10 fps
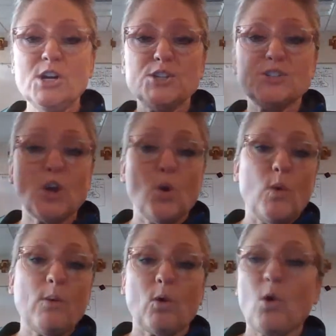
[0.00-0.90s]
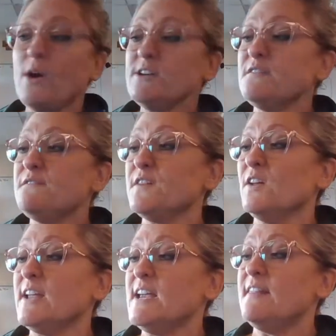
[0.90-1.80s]
So we were going to
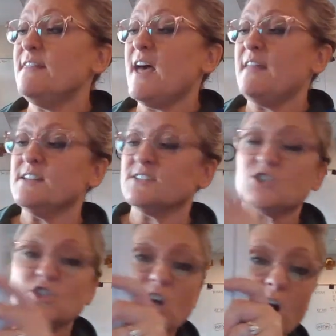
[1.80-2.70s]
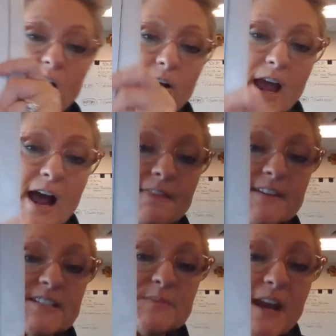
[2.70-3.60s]
fill in then this chart on
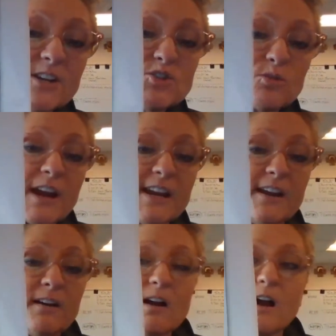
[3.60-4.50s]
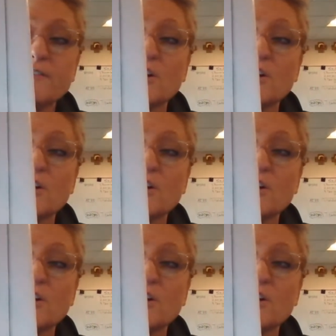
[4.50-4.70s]
this page right here of